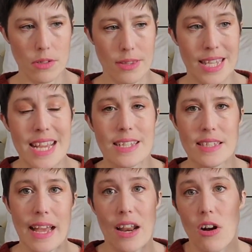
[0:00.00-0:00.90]
things
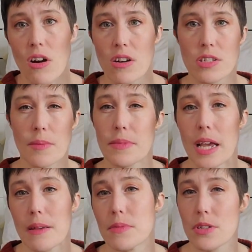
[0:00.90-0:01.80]
that are
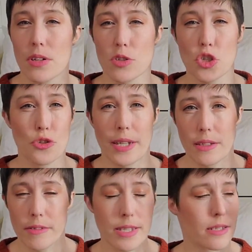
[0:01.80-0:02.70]
sometimes
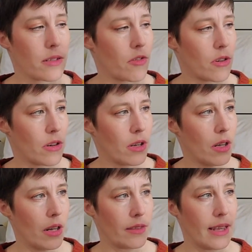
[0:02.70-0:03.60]
strenuous
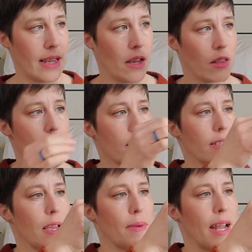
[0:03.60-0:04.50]
or take a long
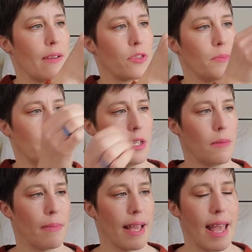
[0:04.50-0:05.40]
time and have to be
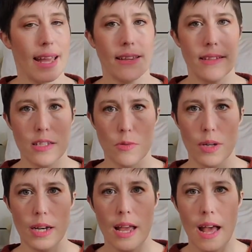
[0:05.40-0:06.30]
done by hand. This
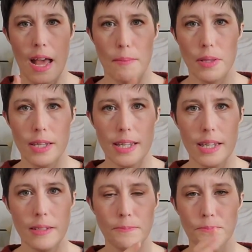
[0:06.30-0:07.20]
one, I plug it
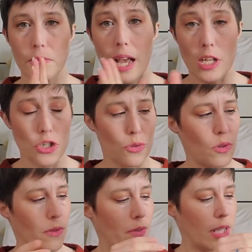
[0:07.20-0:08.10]
in, I'll show
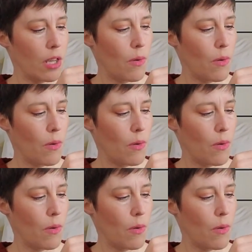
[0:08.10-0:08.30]
you a video.